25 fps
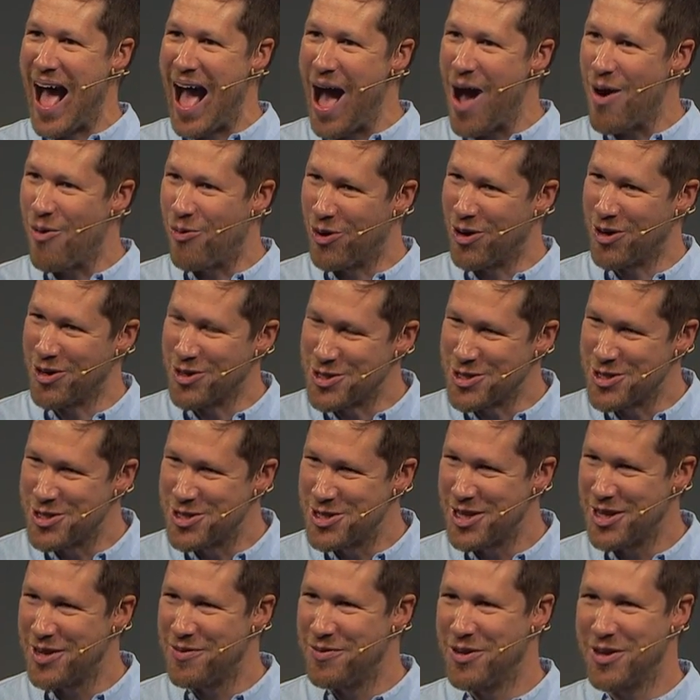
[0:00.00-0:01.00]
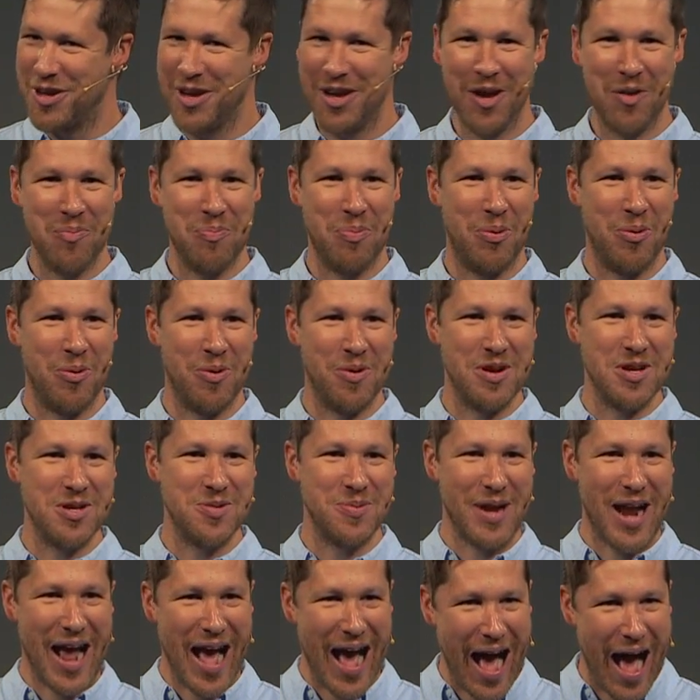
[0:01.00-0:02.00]
hours, instead of looking at porn, I
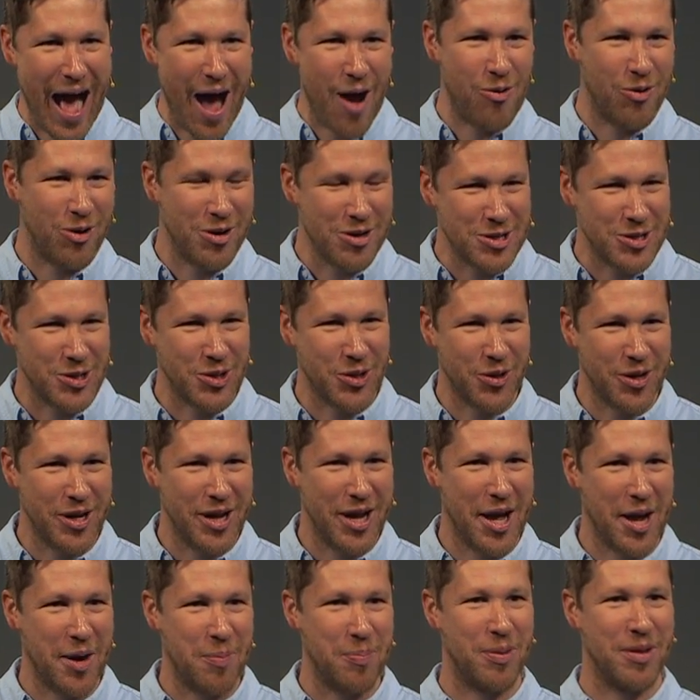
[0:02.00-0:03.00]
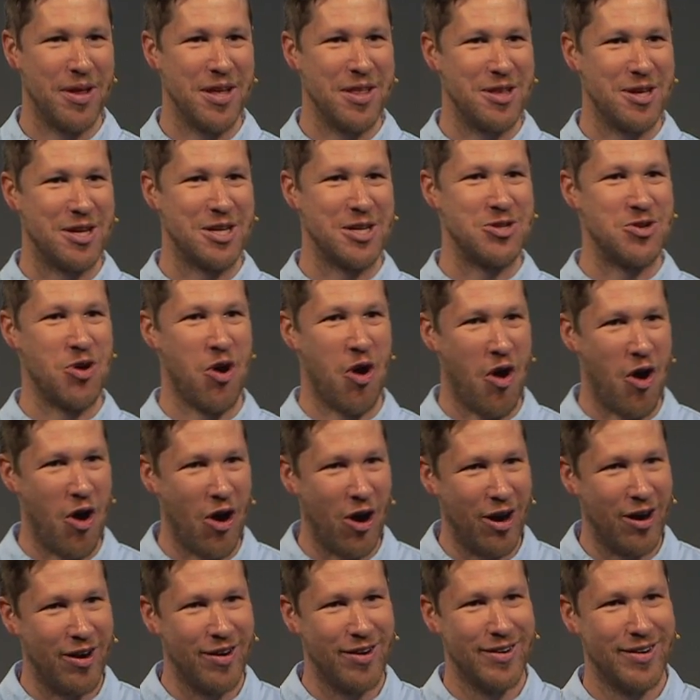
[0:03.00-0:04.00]
spent hours learning how to play the
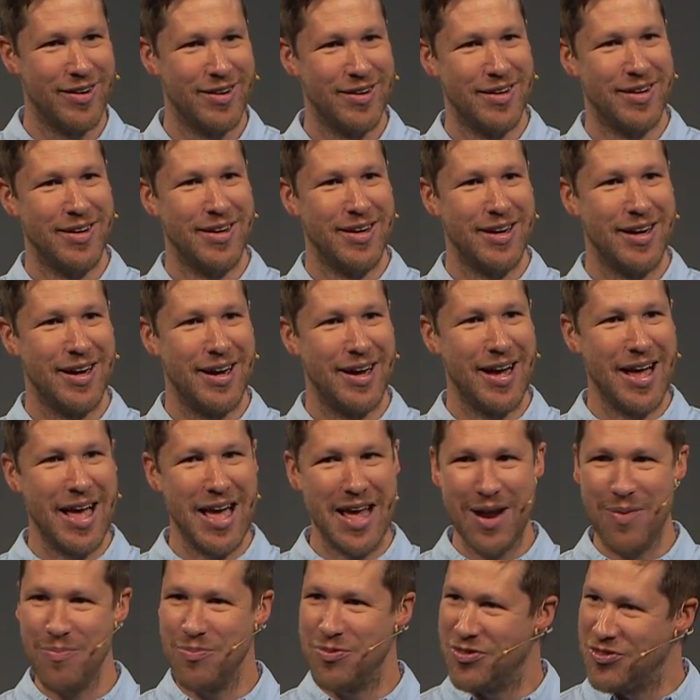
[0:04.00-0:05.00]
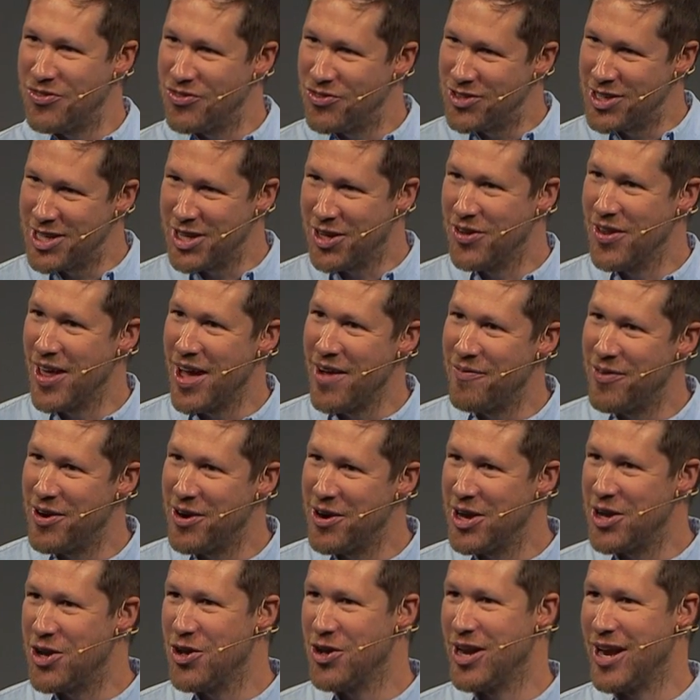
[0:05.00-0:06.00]
guitar. Uh, and I'm still not
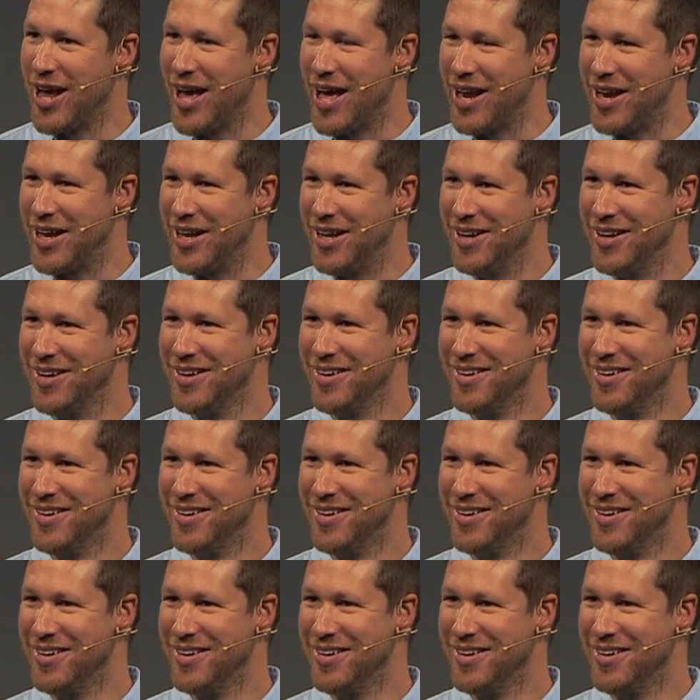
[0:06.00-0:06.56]
very good at it